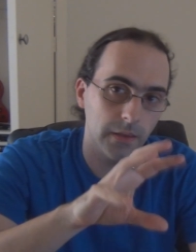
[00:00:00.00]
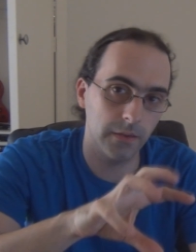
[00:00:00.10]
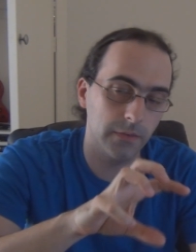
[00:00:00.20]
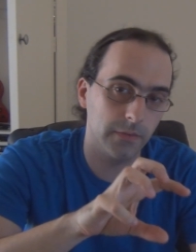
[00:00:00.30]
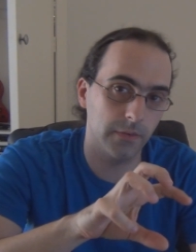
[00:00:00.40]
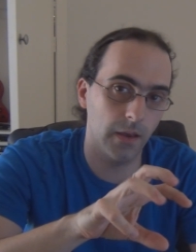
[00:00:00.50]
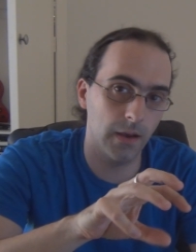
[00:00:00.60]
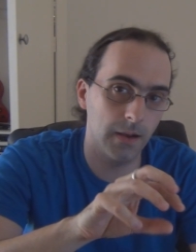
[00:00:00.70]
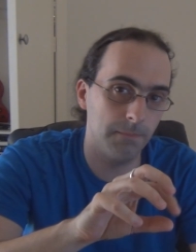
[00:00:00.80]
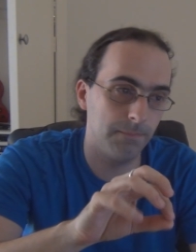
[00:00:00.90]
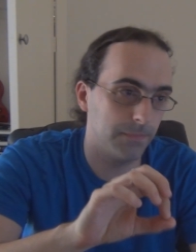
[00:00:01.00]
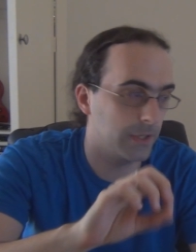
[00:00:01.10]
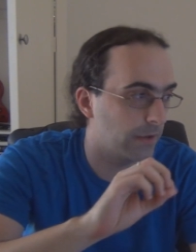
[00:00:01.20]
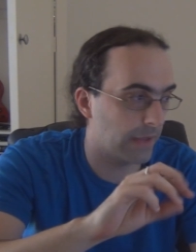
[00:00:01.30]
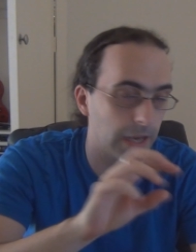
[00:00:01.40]
is, um,
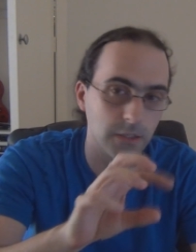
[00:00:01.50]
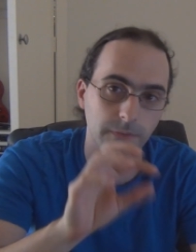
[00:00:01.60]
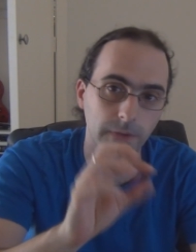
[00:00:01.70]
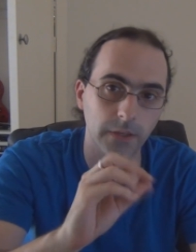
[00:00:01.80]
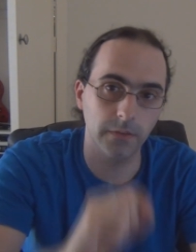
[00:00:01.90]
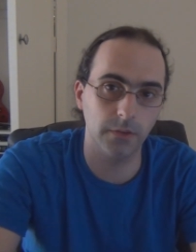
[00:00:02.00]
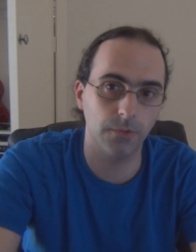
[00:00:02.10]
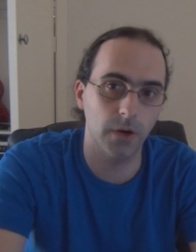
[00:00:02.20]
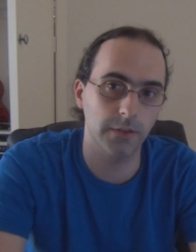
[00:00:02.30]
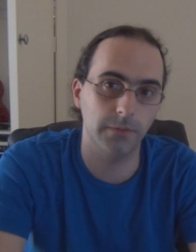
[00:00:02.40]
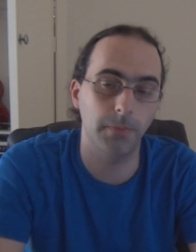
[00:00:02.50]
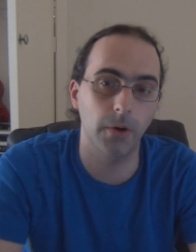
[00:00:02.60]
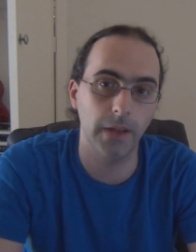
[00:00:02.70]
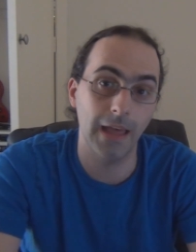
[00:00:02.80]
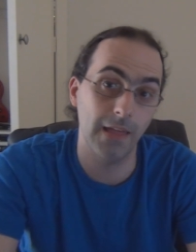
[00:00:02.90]
you know, the HFE is in the right
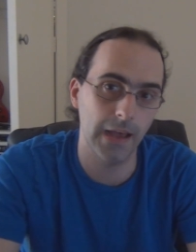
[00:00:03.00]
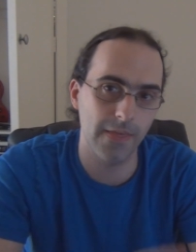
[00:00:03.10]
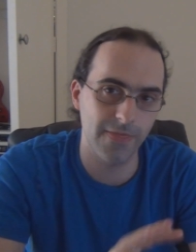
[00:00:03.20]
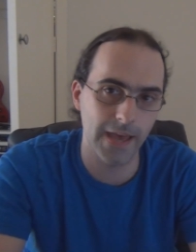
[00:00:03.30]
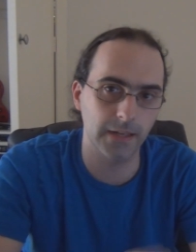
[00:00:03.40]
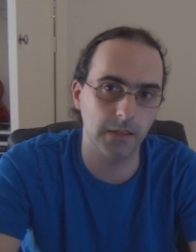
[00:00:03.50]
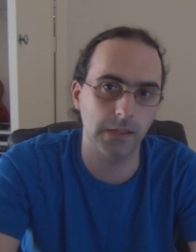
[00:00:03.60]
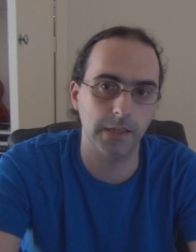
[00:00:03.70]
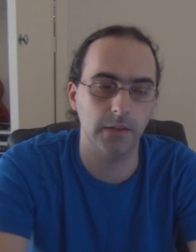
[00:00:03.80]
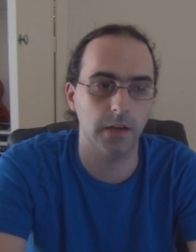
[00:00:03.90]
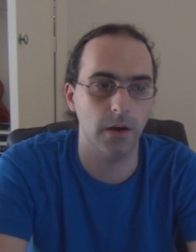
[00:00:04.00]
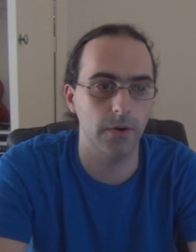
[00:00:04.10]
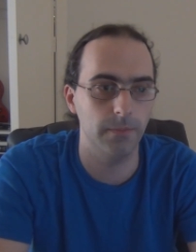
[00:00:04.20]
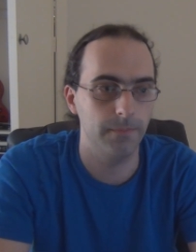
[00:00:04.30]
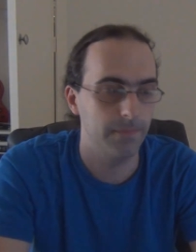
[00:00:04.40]
spot at, at that collector
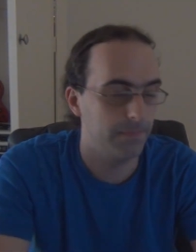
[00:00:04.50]
current.